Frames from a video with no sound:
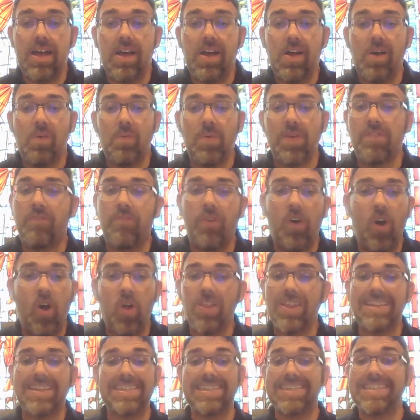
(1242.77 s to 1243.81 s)
we fall
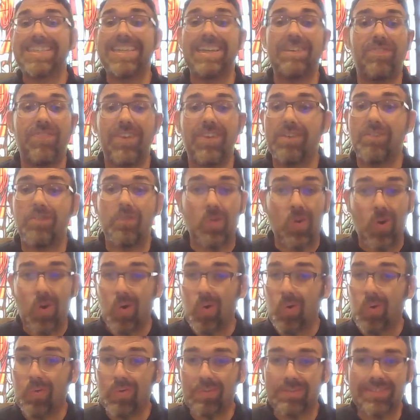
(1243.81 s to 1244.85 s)
into different
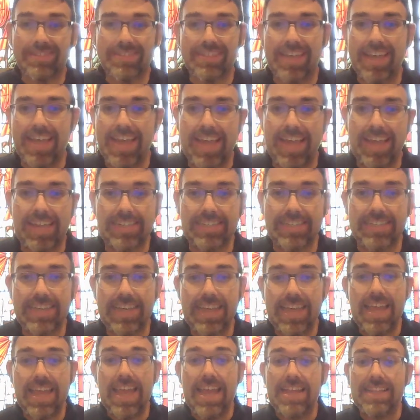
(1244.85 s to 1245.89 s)
roles and
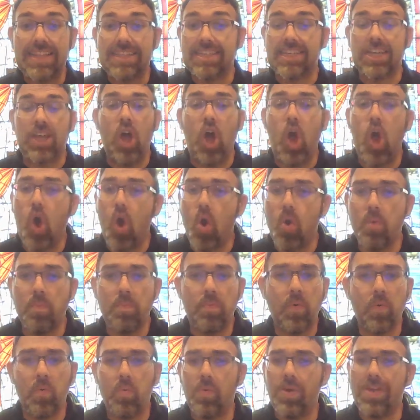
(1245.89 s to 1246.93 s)
to cope
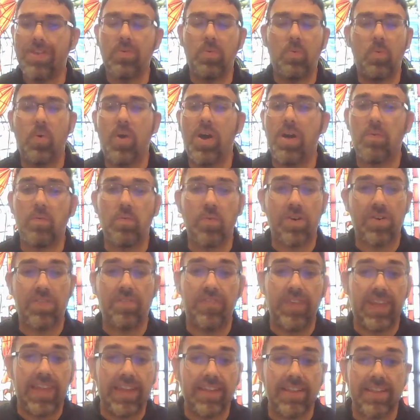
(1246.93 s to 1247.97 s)
with what we're
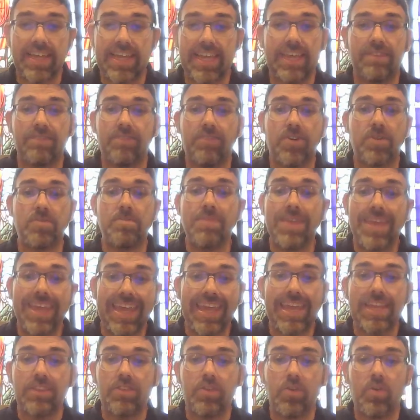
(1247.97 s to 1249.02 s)
feeling. And for
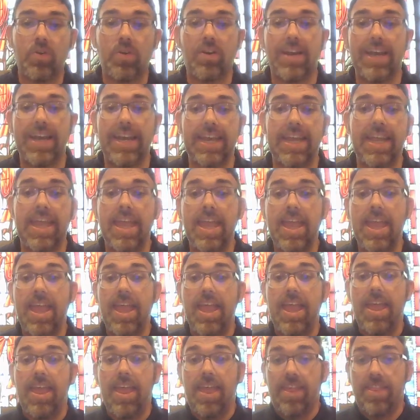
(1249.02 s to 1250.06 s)
me, during
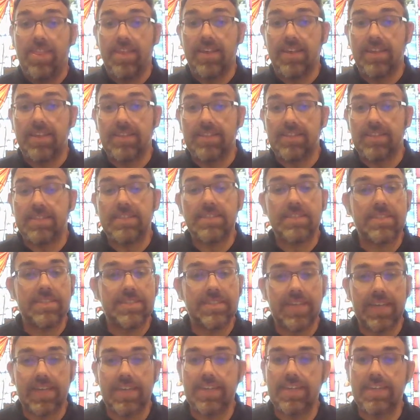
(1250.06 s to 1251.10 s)
the
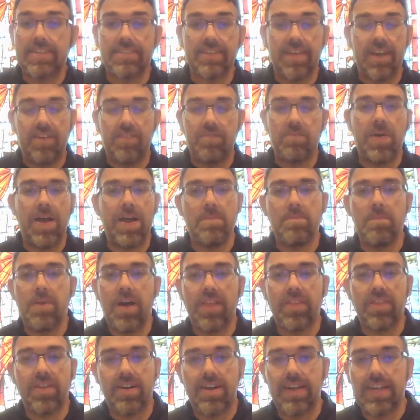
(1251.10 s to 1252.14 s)
sickness of my
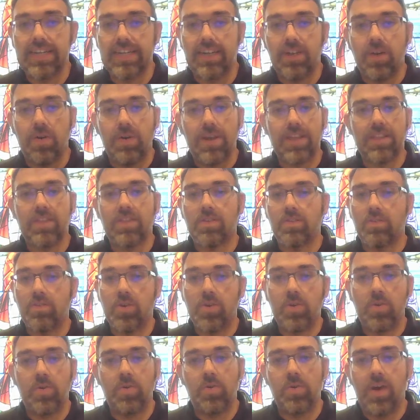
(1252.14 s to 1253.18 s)
mother and going
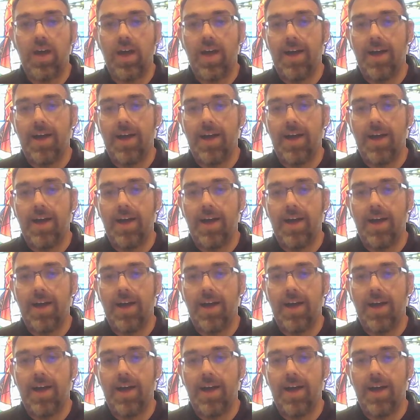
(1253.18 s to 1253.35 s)
through